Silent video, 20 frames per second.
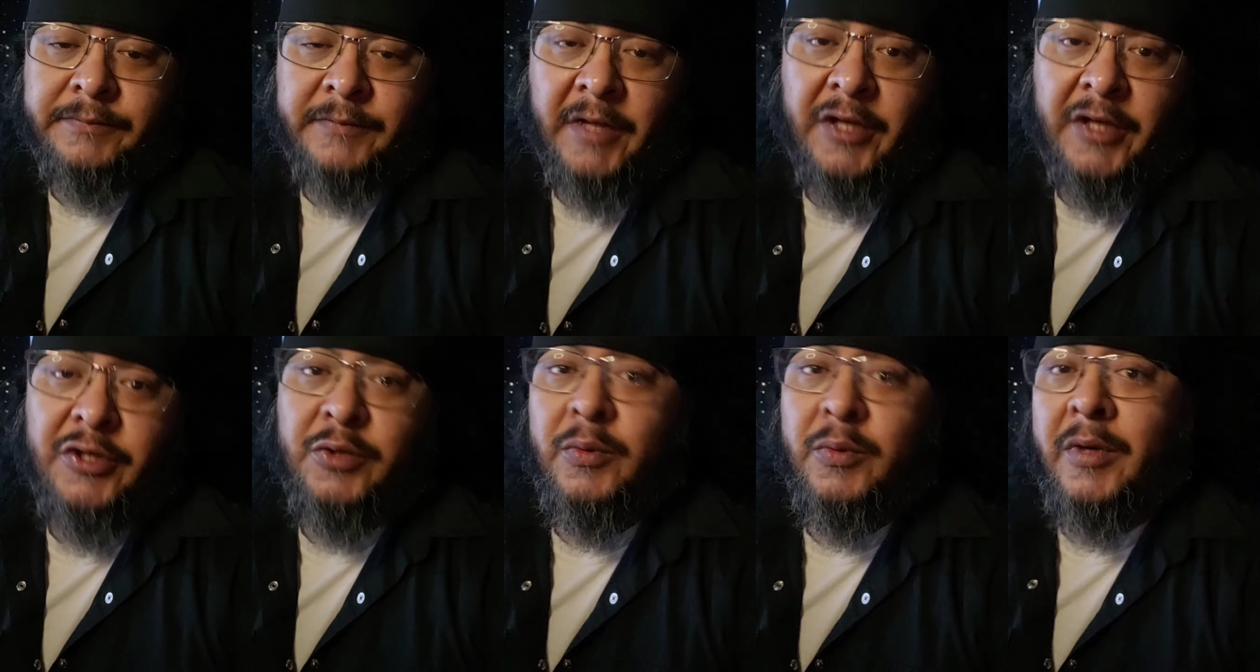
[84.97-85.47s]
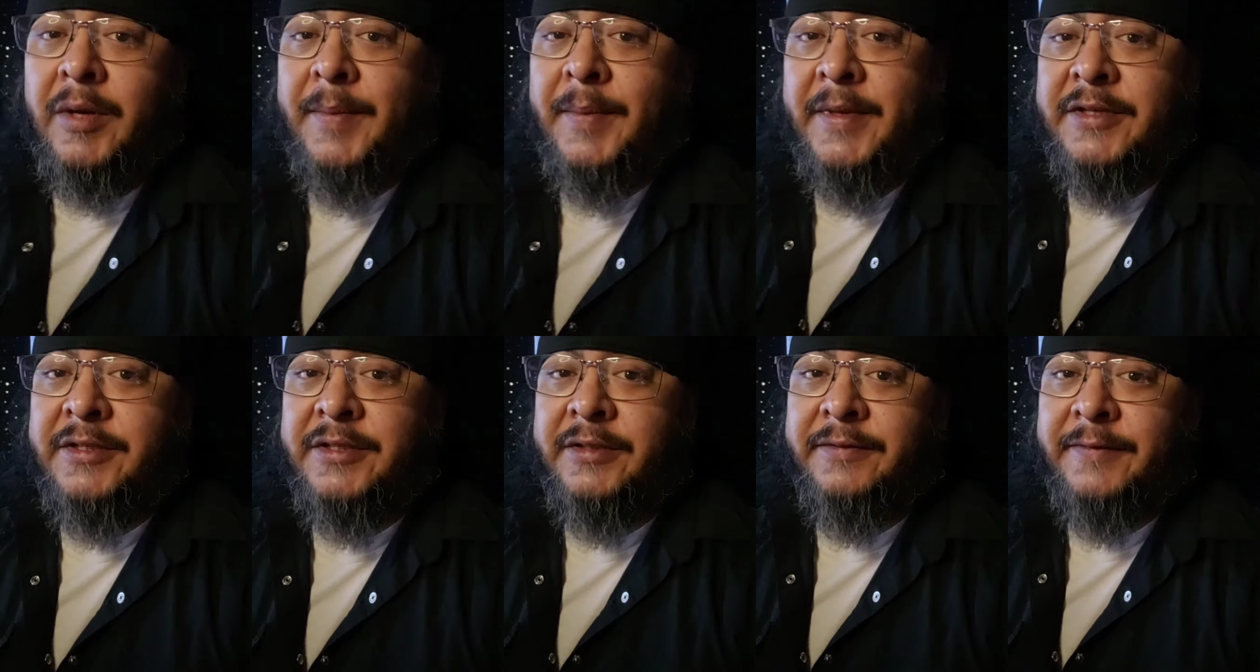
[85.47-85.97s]
I do want to
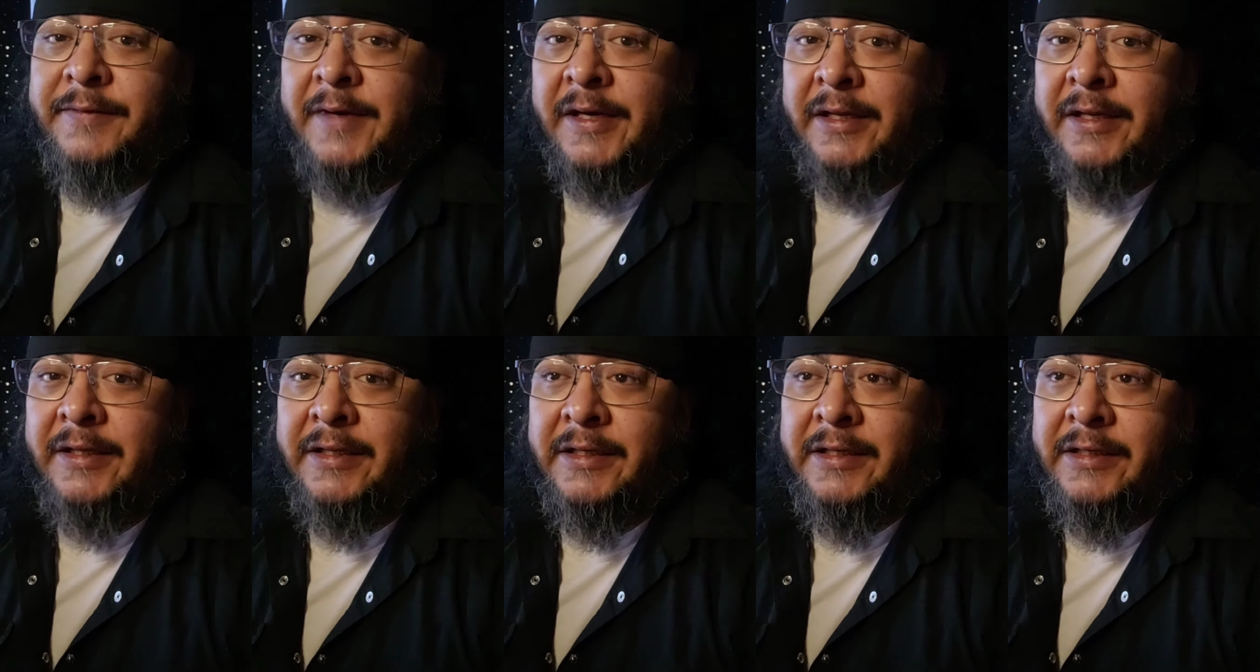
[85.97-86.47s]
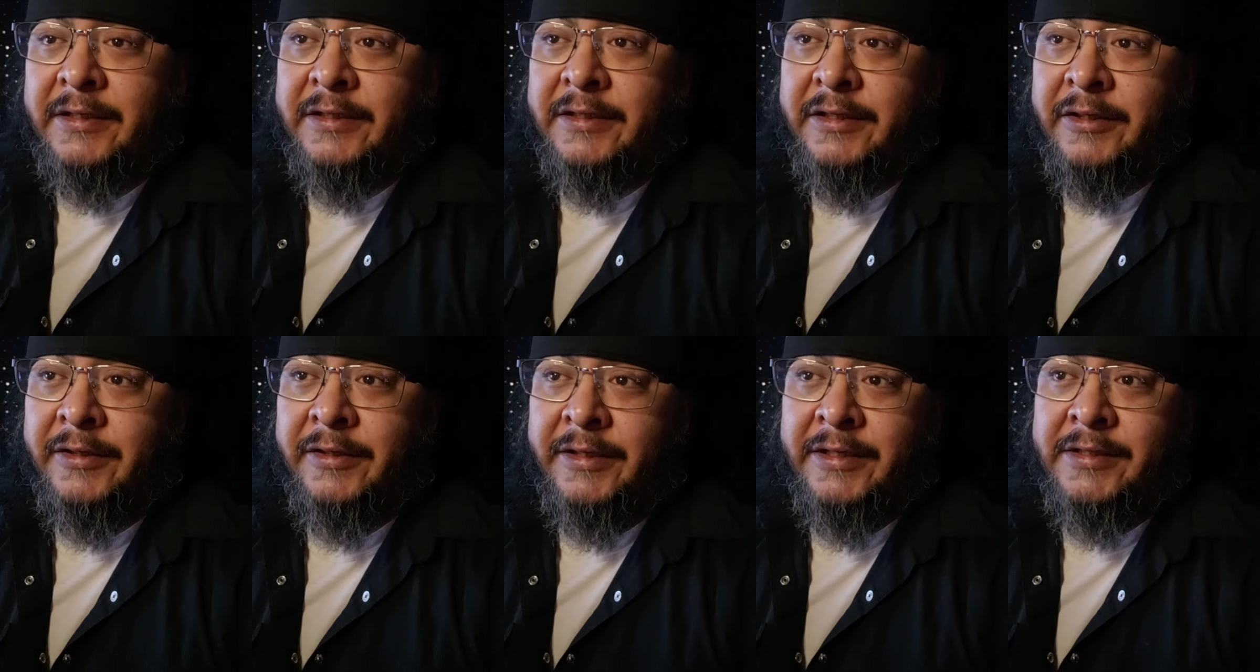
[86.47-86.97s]
mention the fact that
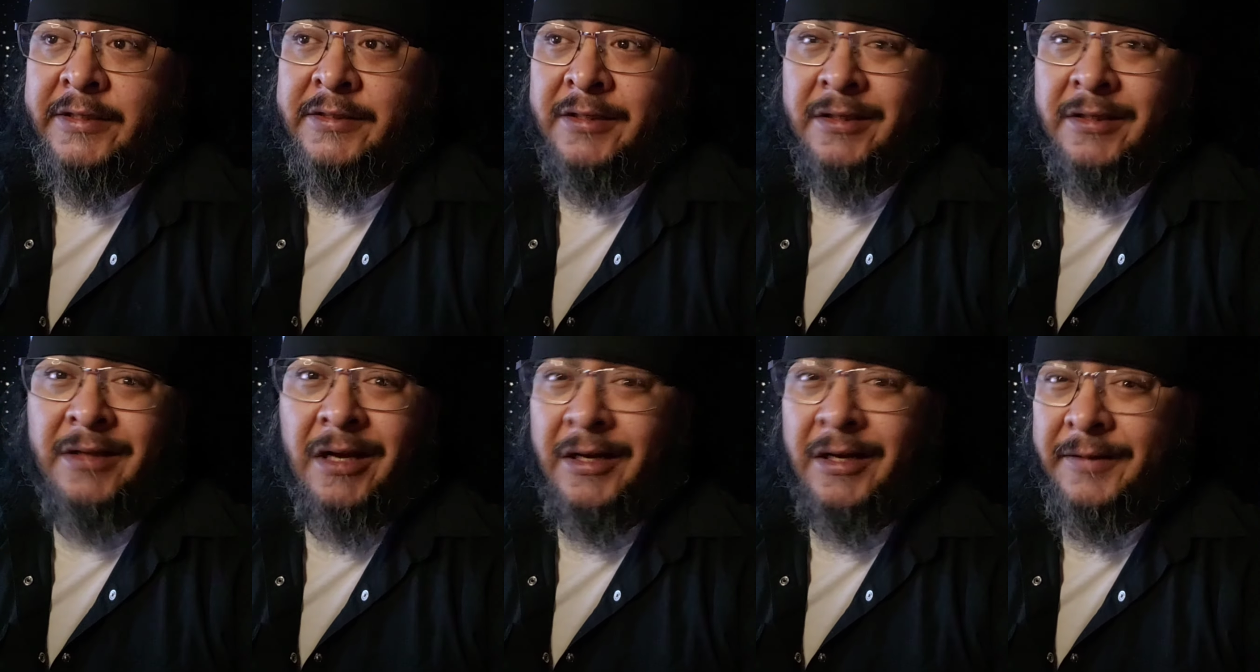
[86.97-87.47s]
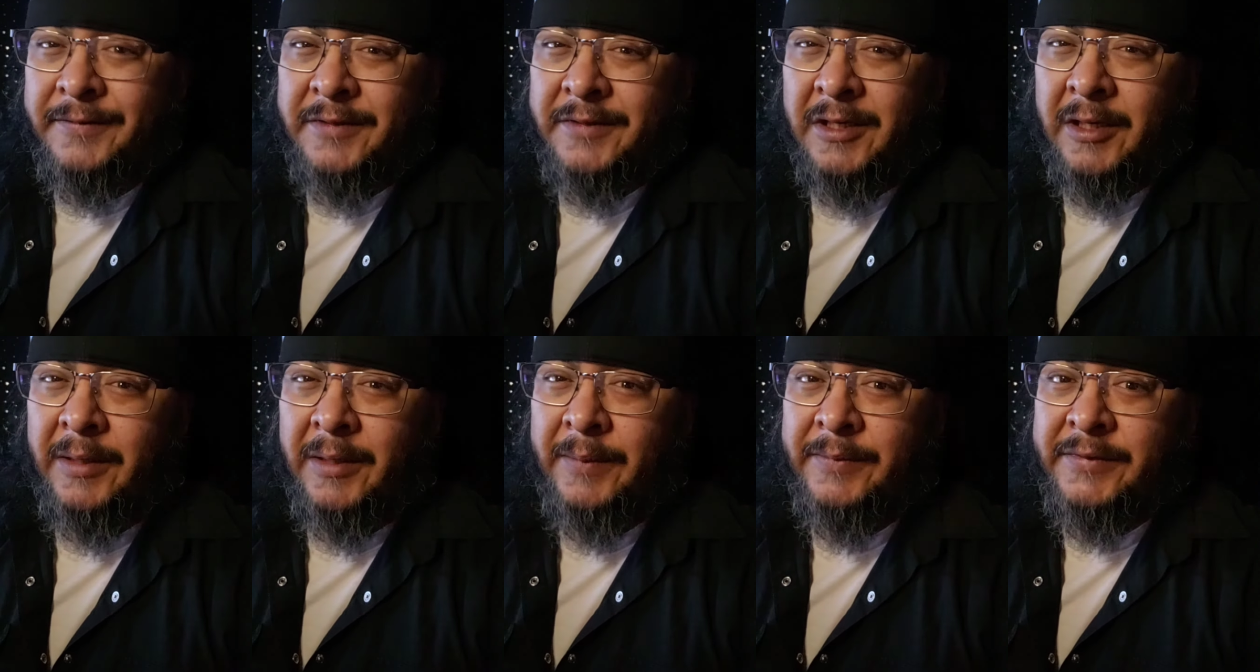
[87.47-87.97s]
there is a lot of
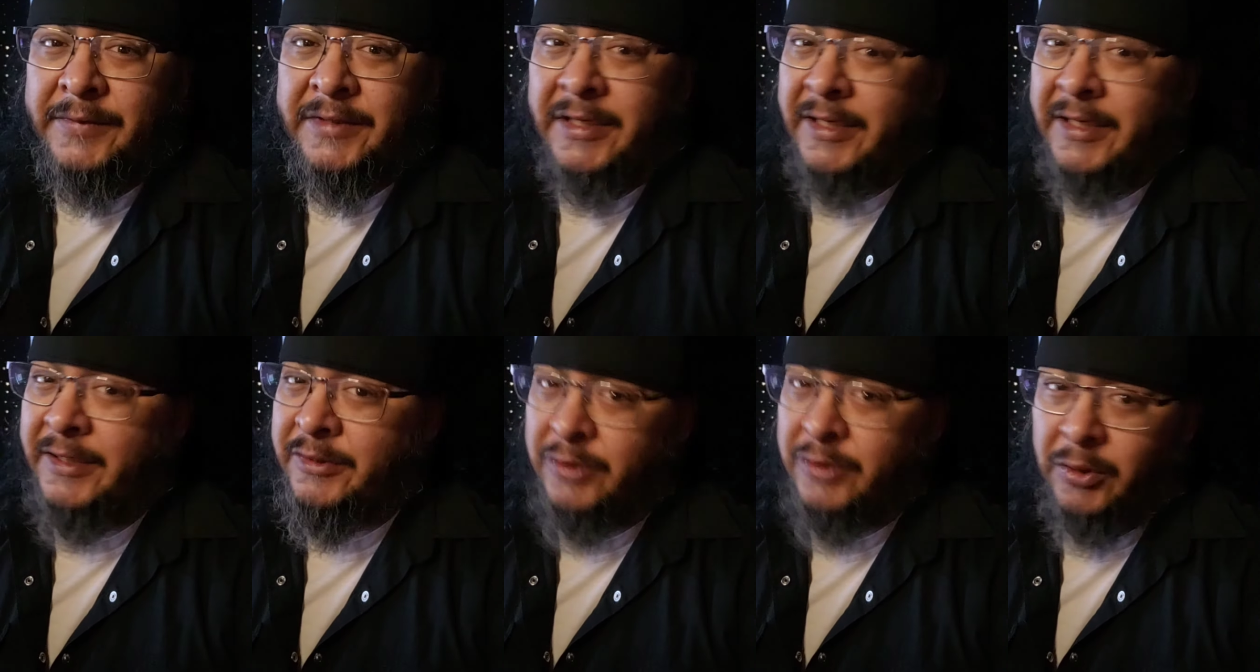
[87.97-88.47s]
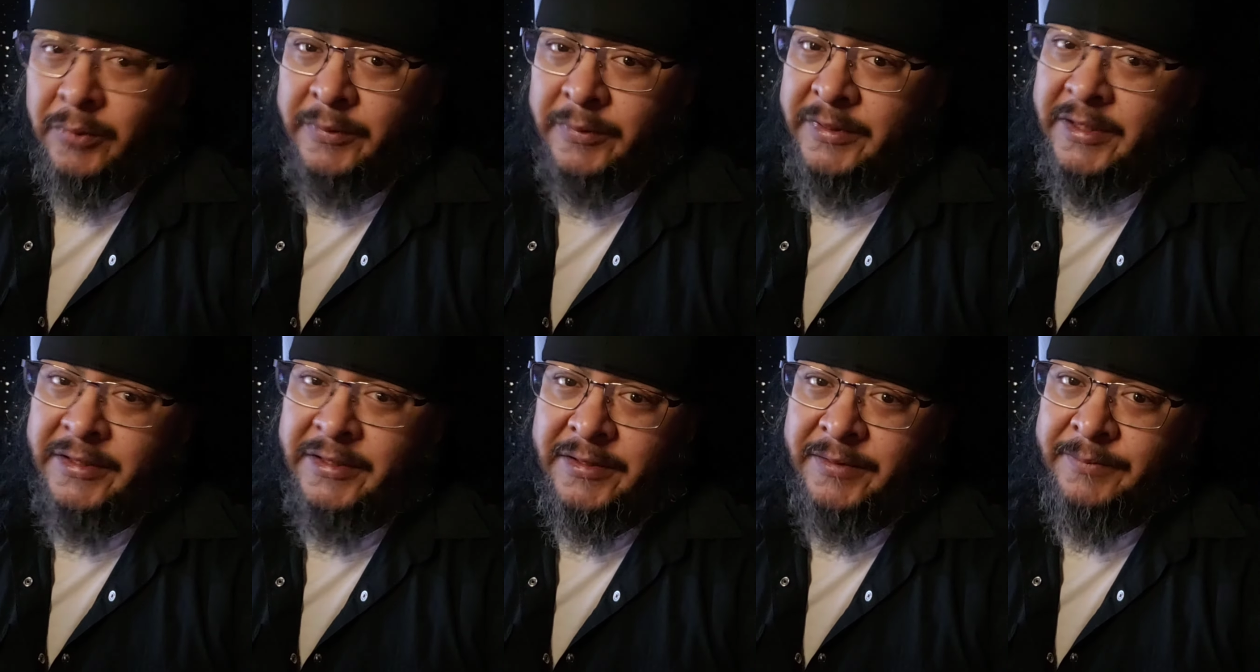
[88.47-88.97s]
times that I don't
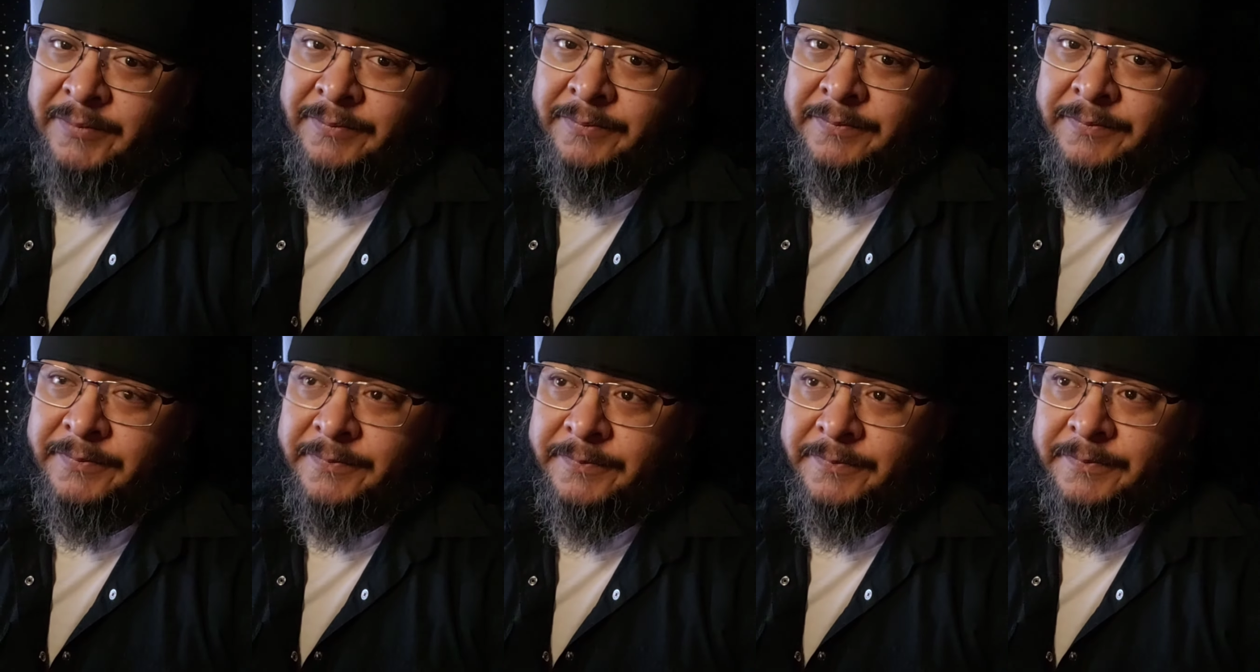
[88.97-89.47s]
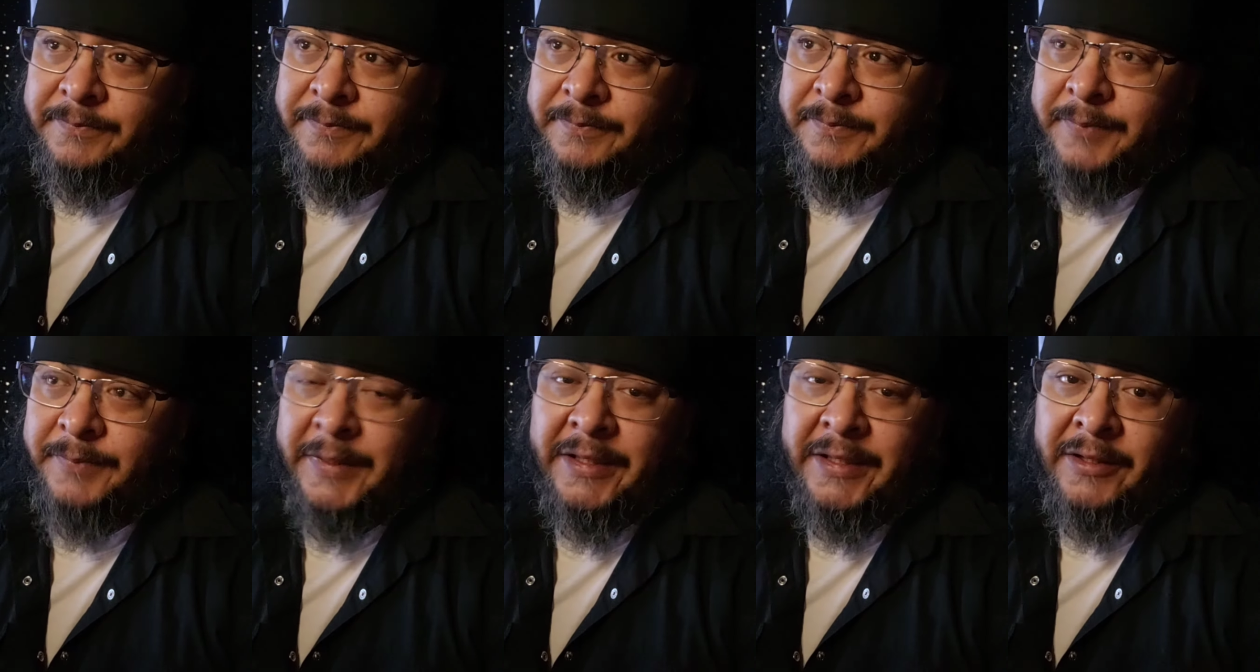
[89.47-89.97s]
get to
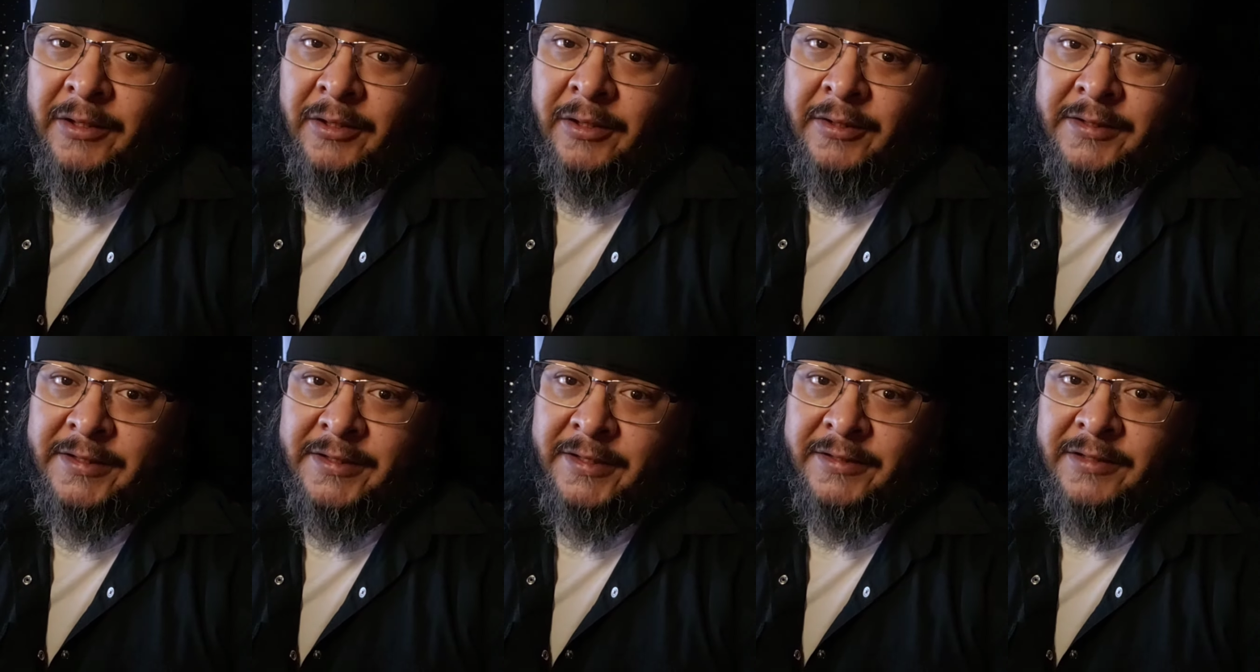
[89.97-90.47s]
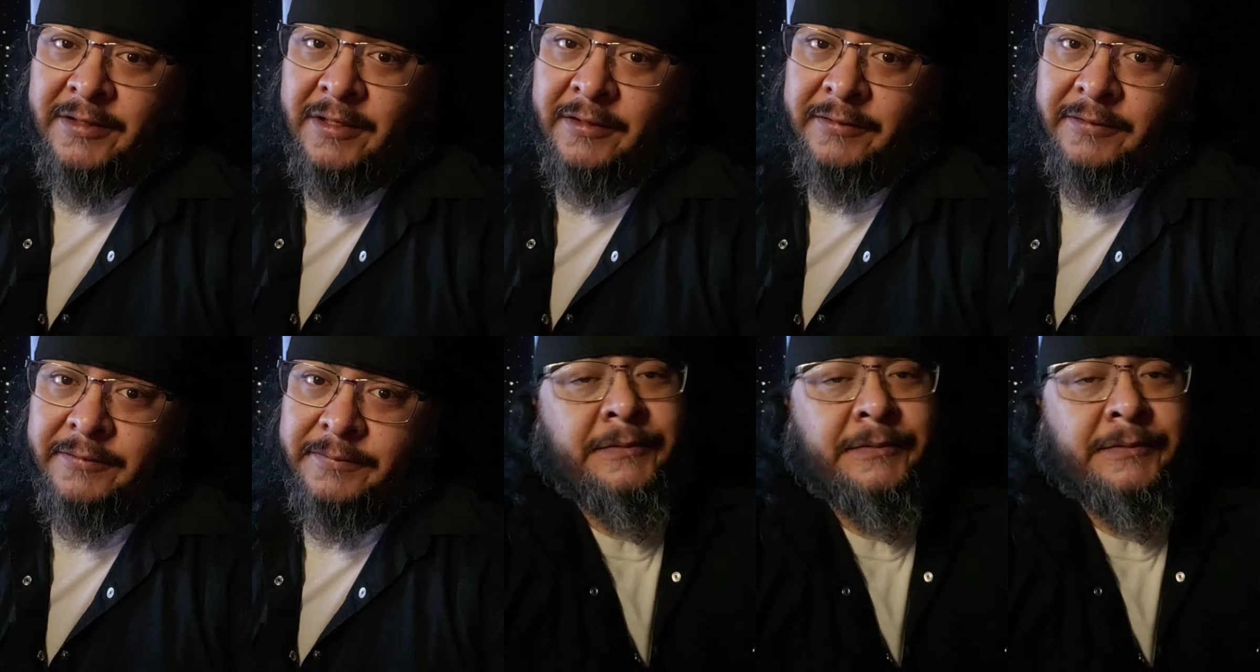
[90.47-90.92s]
be on TikTok.